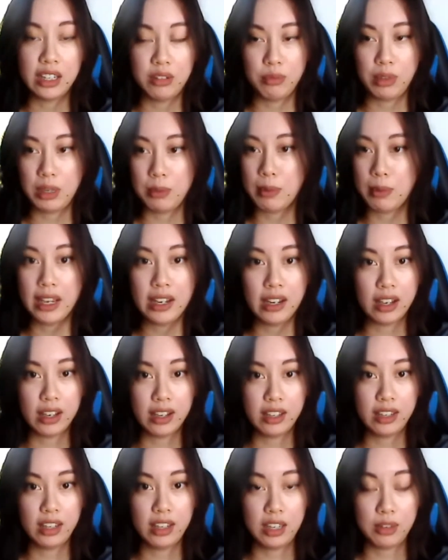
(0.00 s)
And we might
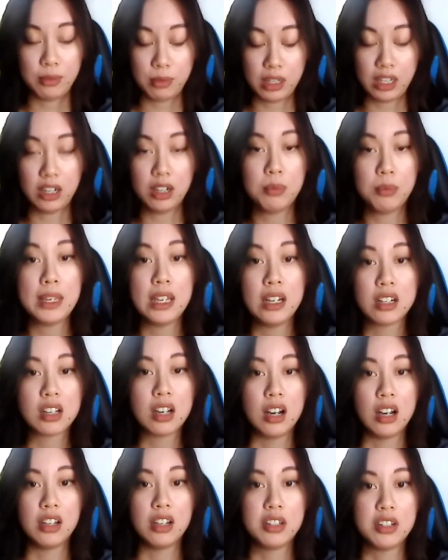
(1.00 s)
not, it'll be
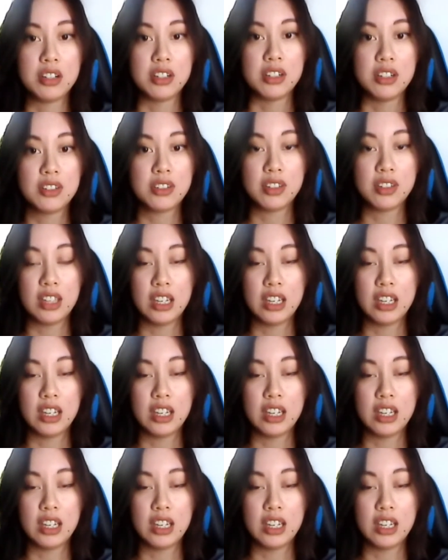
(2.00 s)
unconscious,